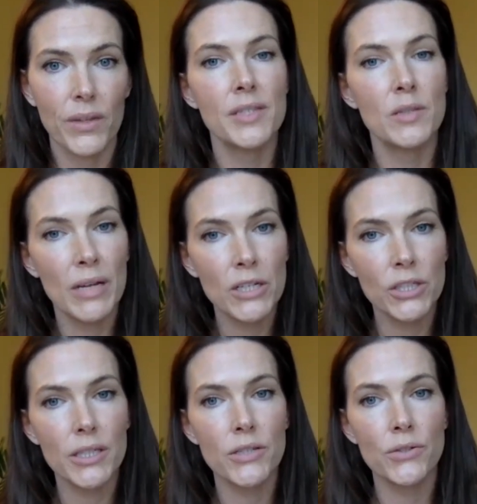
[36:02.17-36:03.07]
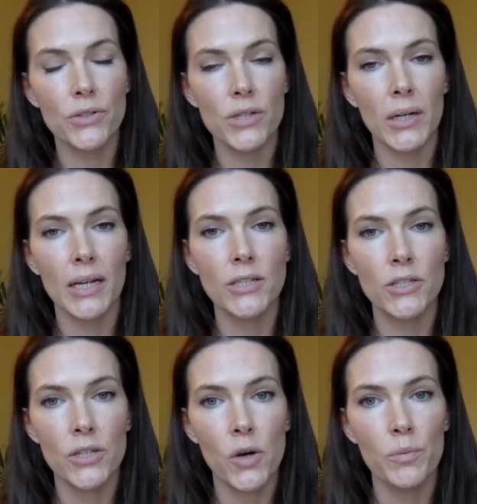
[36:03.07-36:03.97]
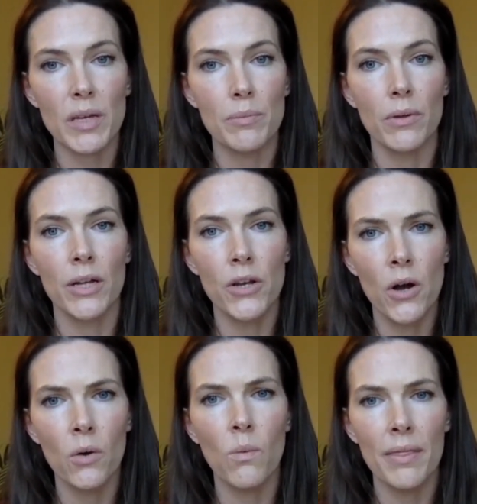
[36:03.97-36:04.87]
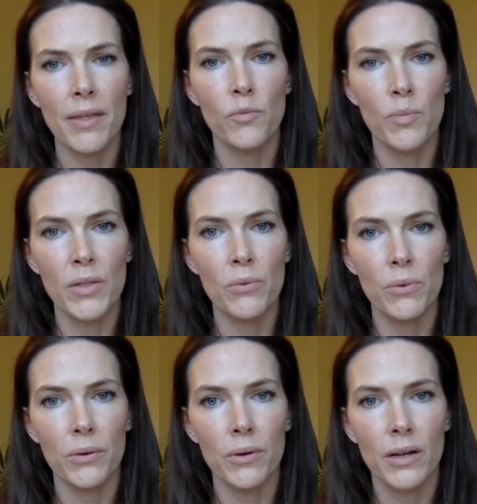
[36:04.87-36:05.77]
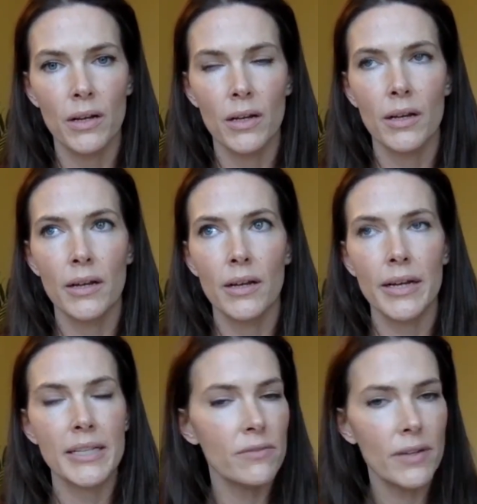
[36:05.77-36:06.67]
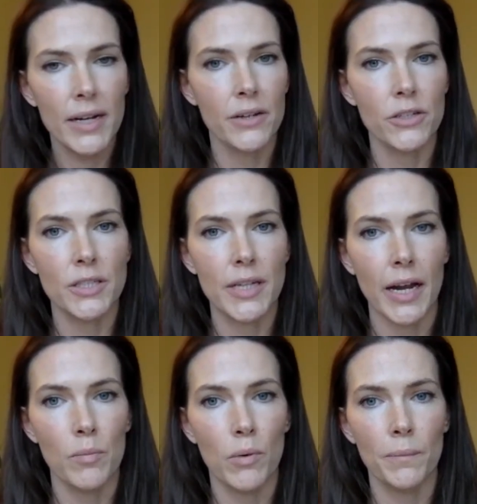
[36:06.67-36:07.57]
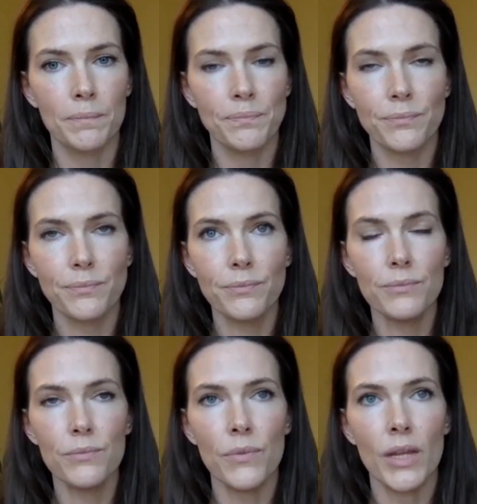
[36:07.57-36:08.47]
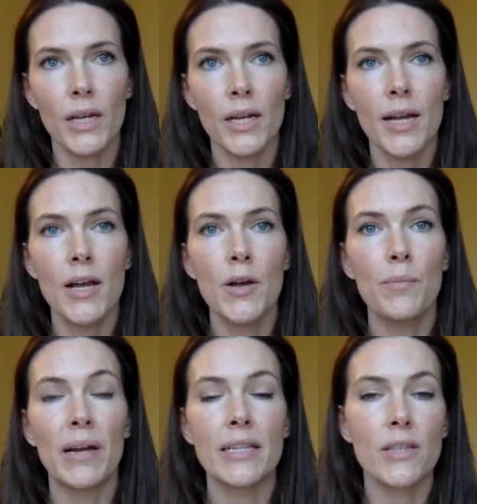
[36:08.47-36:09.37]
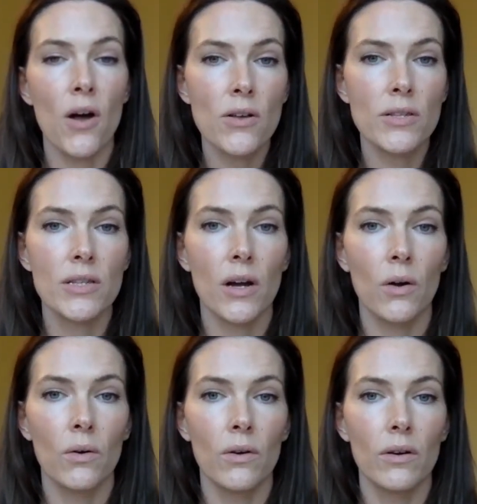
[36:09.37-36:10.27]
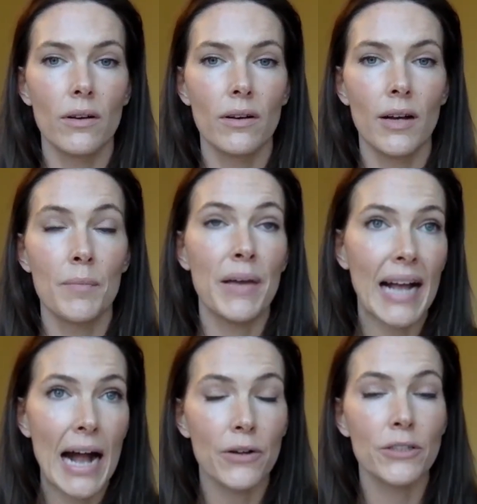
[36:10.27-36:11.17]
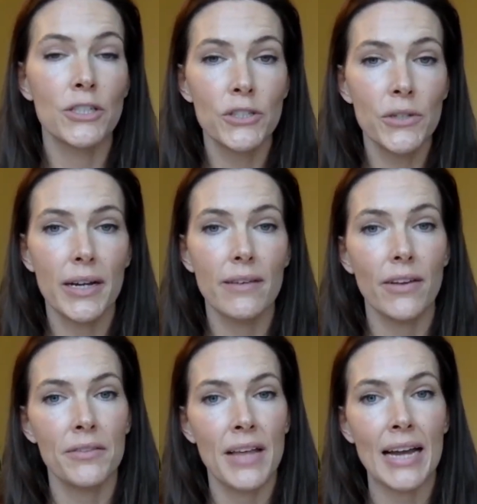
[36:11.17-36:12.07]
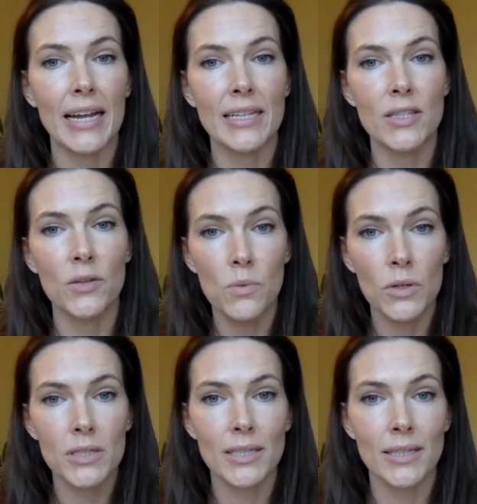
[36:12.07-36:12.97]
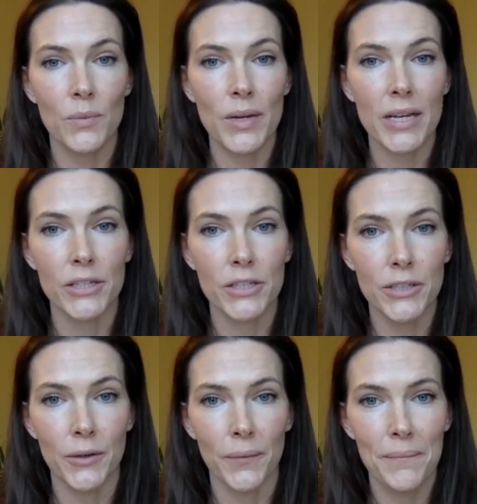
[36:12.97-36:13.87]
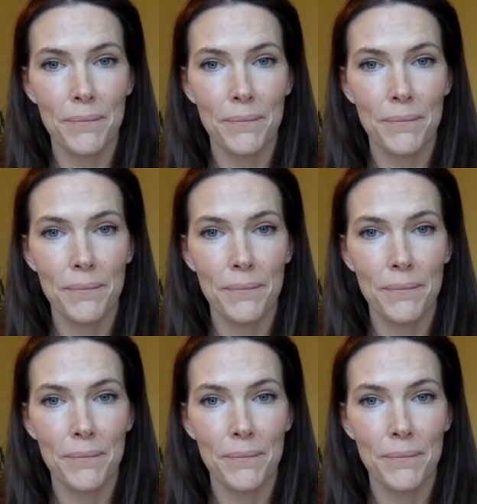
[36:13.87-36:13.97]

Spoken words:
especially as you start getting to know people and know what they've been through. It's very understandable. But it's also a bit counterintuitive in that it's the worst thing that we could do.